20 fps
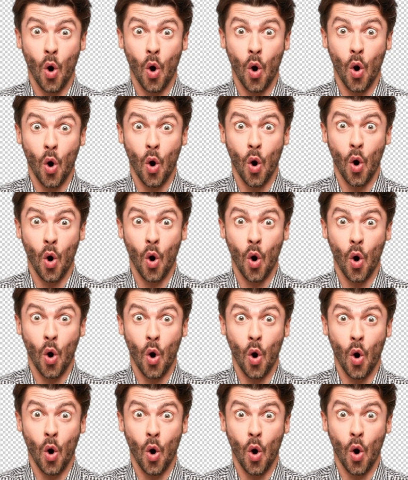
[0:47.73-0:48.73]

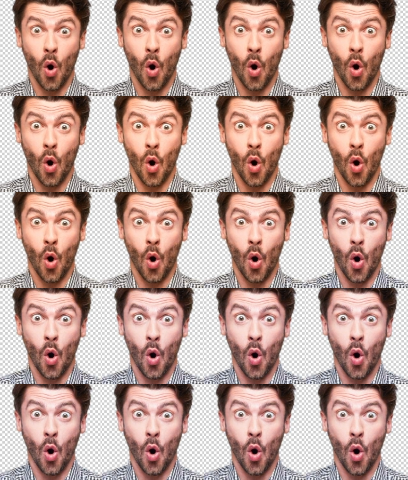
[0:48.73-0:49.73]

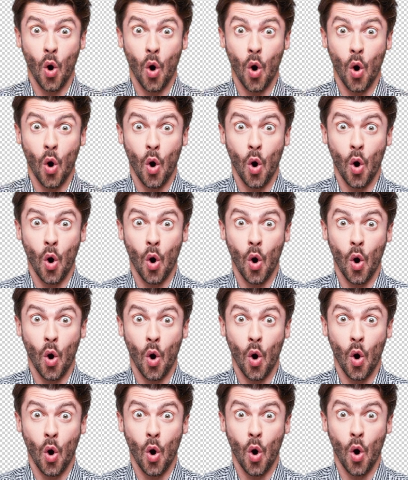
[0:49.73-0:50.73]

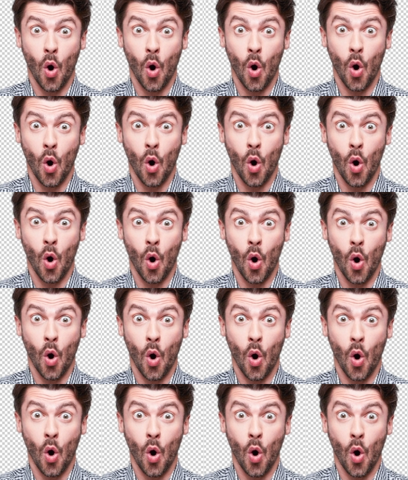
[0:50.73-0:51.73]

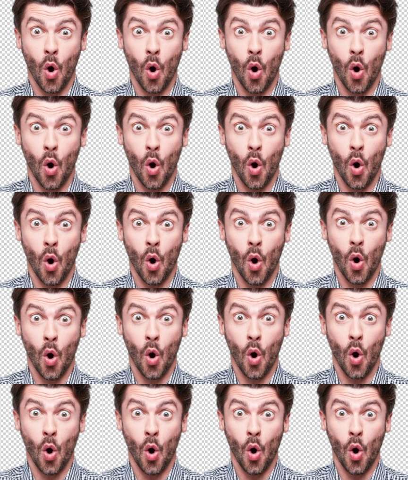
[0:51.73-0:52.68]
(no one is talking)